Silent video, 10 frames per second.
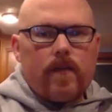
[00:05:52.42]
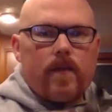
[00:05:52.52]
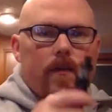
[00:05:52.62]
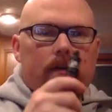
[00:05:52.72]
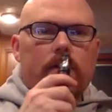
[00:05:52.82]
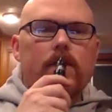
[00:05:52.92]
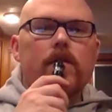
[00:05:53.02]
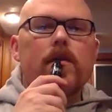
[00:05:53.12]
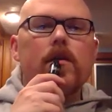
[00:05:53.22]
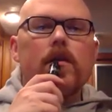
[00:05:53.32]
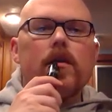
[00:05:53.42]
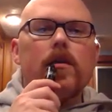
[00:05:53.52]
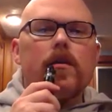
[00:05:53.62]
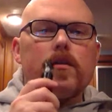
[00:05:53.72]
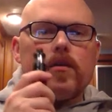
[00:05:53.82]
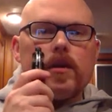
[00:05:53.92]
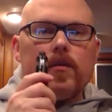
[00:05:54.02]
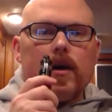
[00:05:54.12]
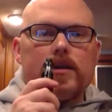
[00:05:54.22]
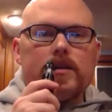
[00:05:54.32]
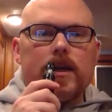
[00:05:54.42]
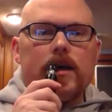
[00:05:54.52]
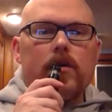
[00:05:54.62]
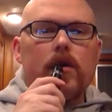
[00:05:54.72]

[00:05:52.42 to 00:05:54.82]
see, 30 watts now.